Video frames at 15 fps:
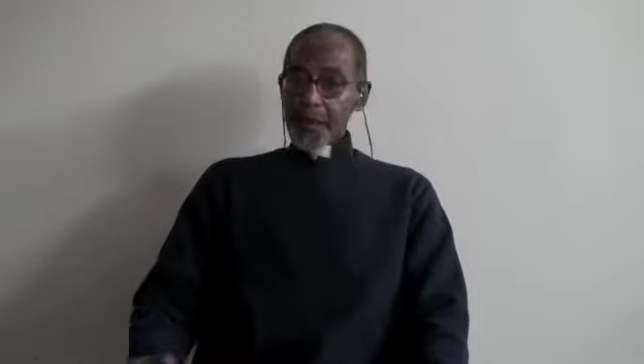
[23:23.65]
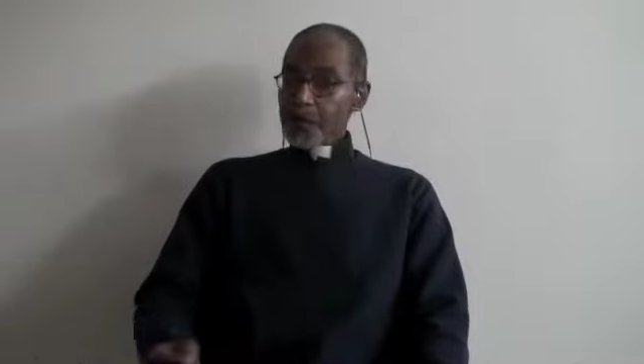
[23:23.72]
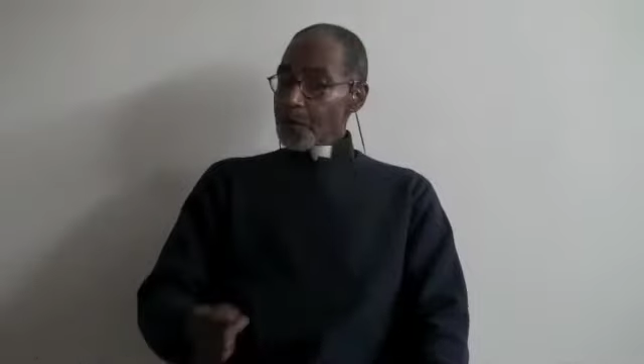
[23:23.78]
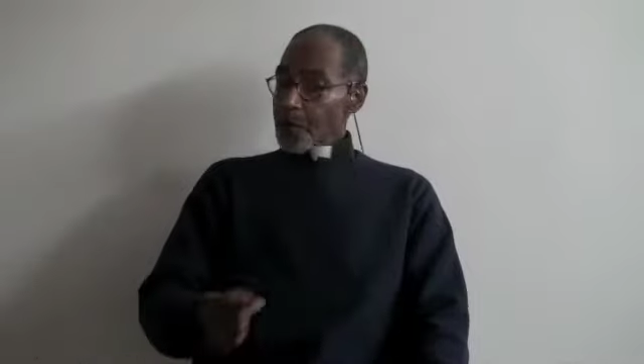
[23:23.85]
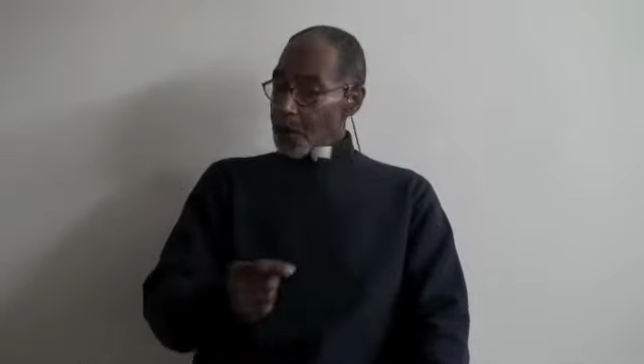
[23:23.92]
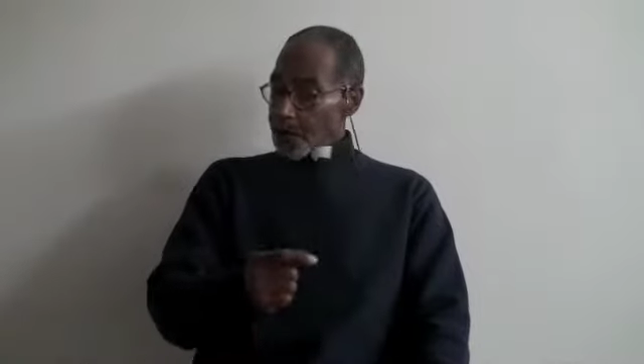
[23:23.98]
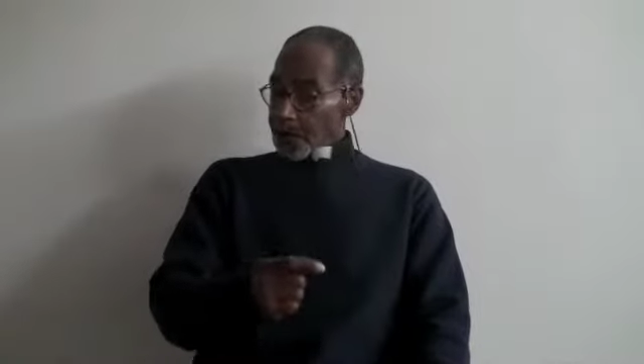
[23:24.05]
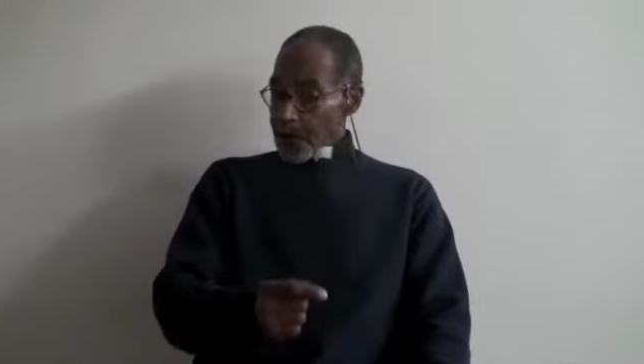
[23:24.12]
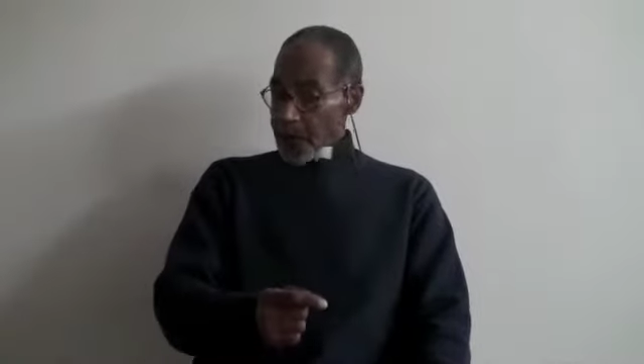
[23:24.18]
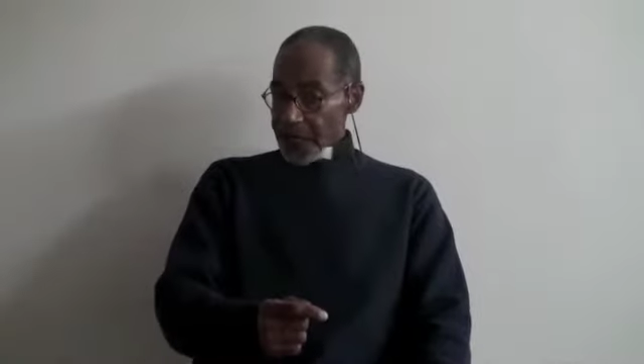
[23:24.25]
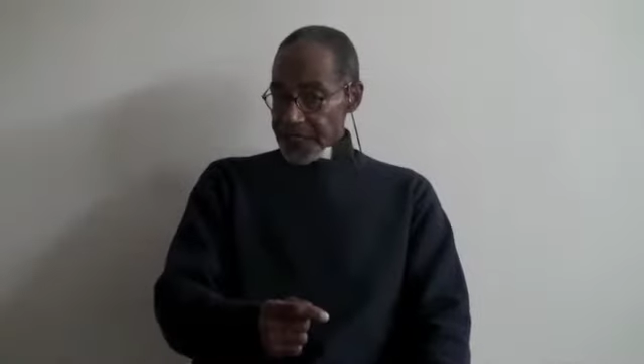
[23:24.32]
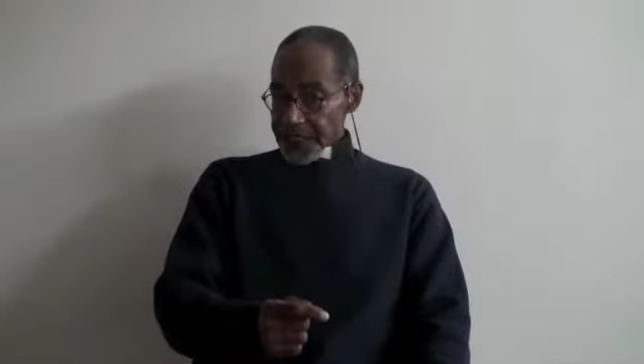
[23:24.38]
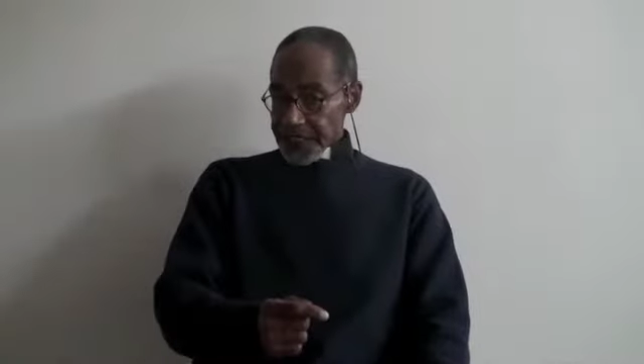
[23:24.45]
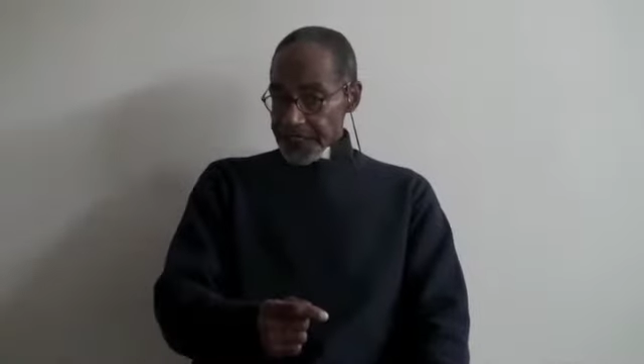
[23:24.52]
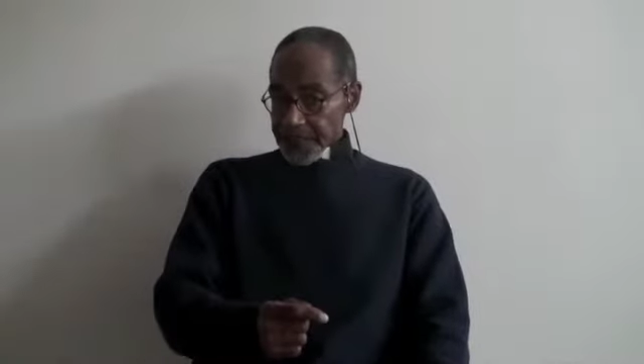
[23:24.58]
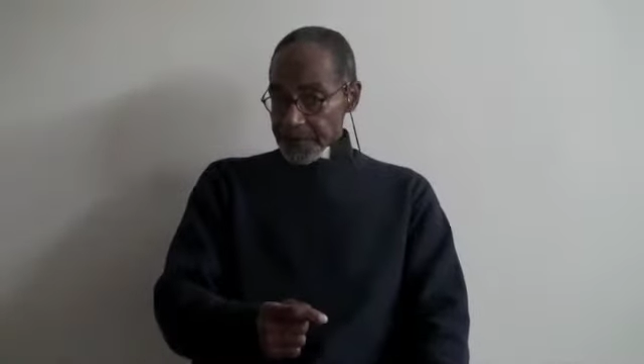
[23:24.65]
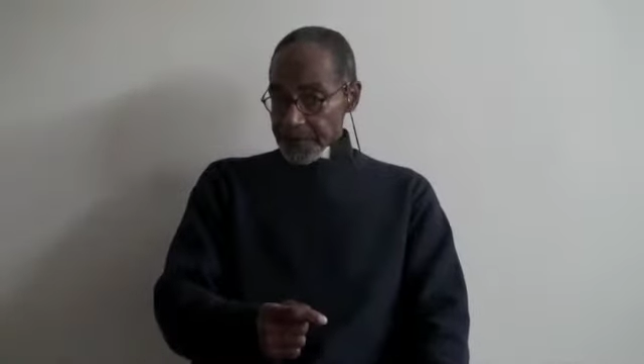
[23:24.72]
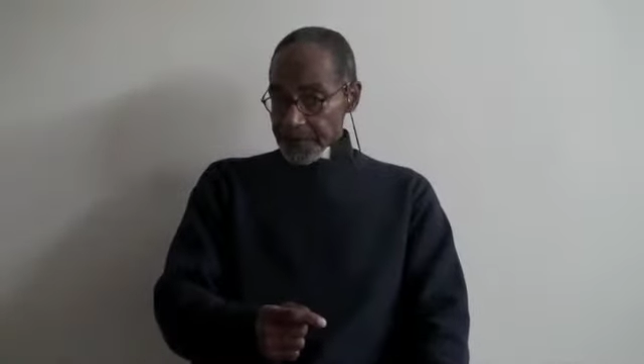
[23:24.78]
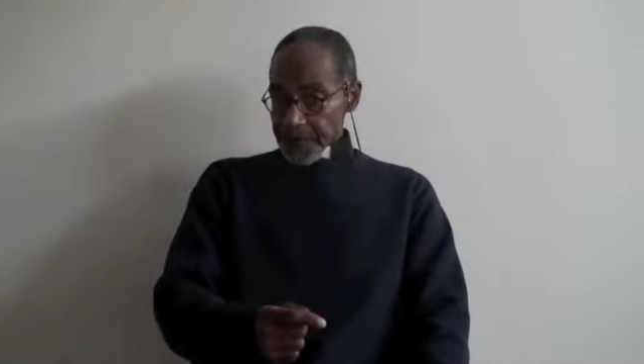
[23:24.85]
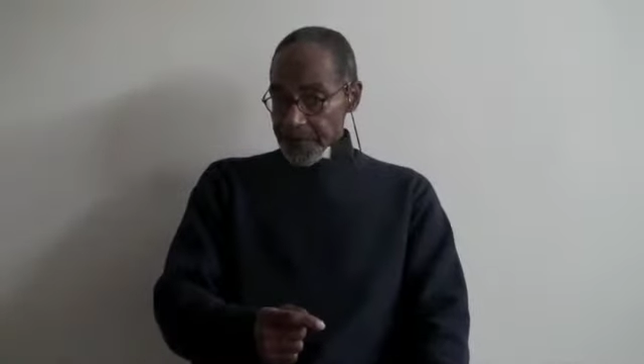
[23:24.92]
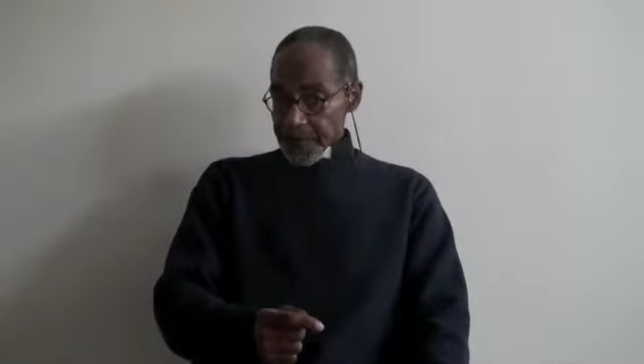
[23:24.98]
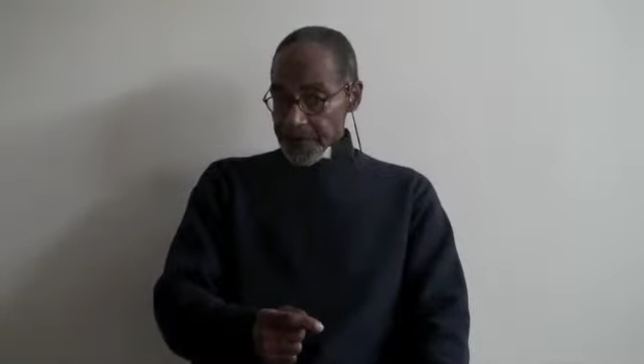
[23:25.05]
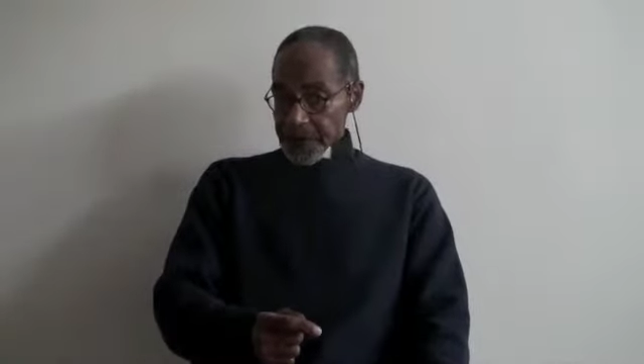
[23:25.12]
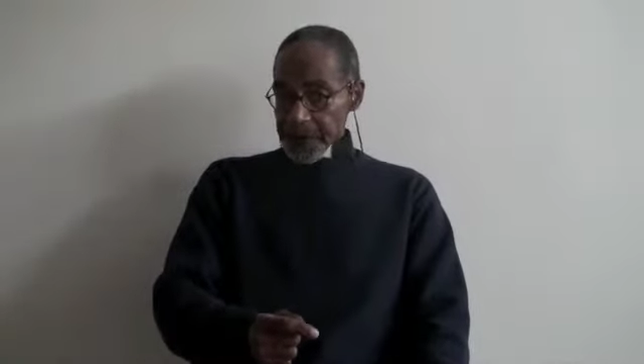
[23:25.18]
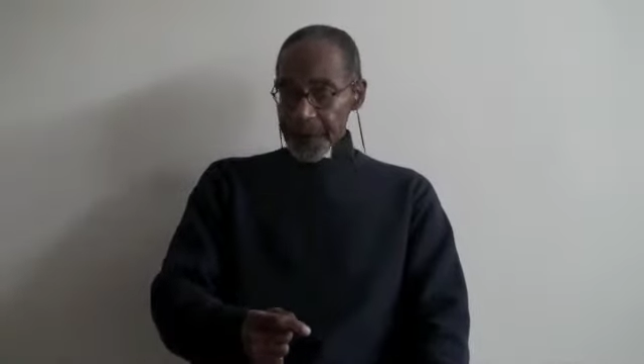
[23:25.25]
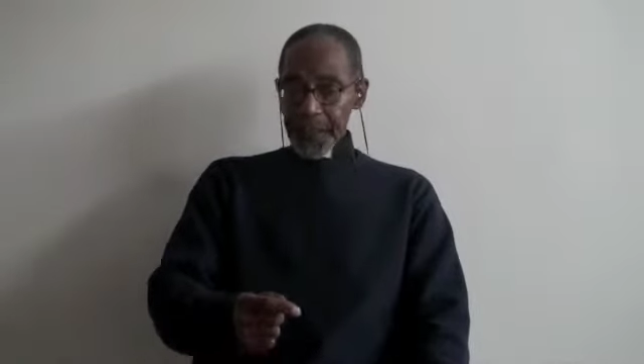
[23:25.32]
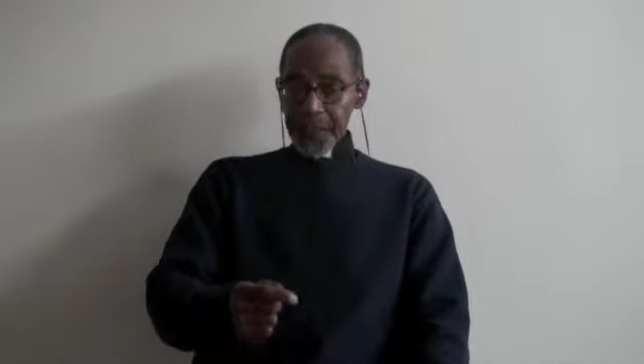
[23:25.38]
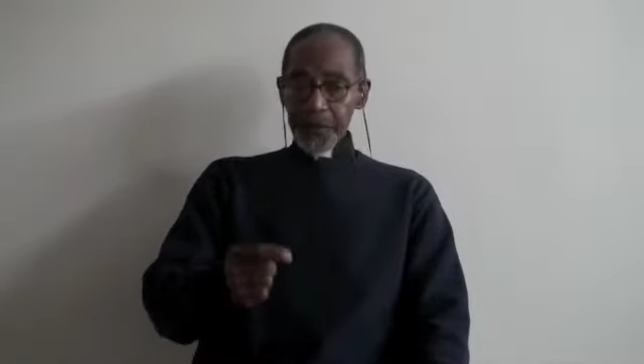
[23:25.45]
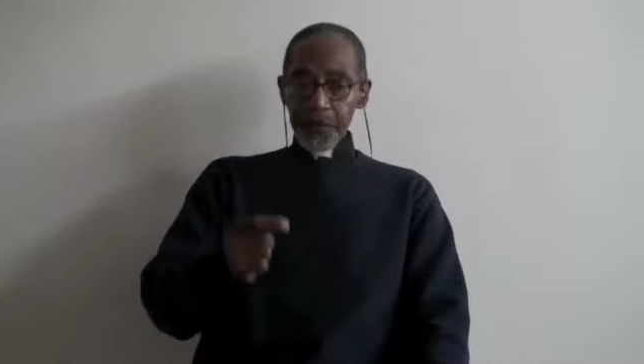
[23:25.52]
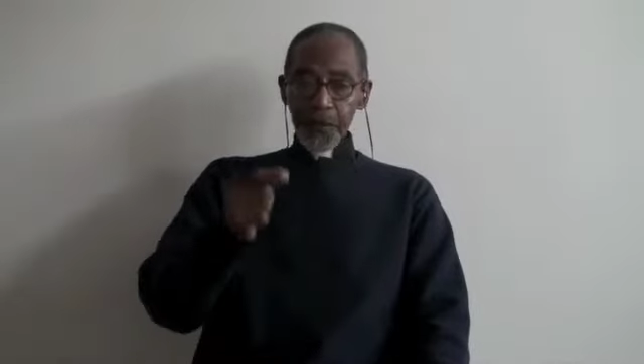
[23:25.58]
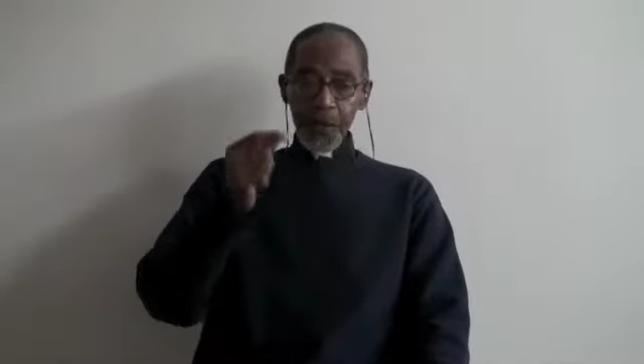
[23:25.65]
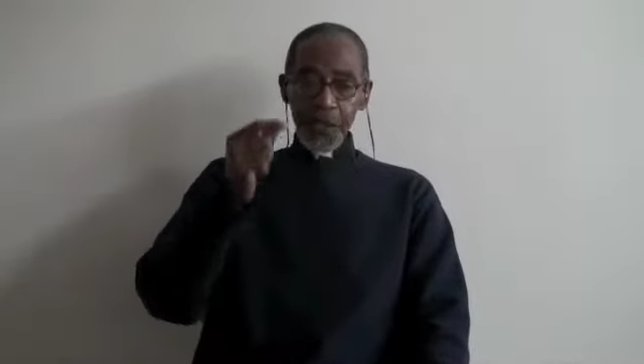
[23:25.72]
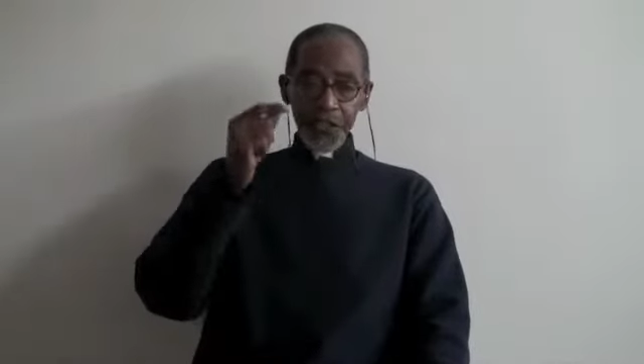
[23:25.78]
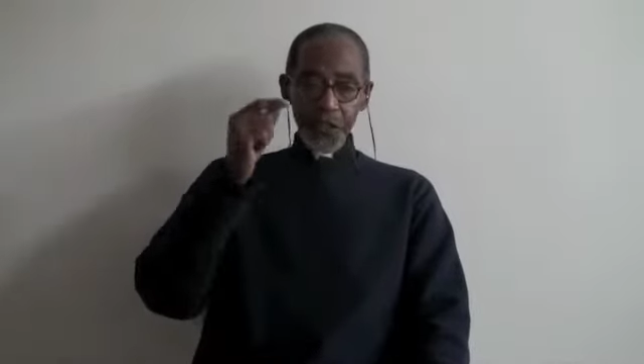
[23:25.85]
More important, it was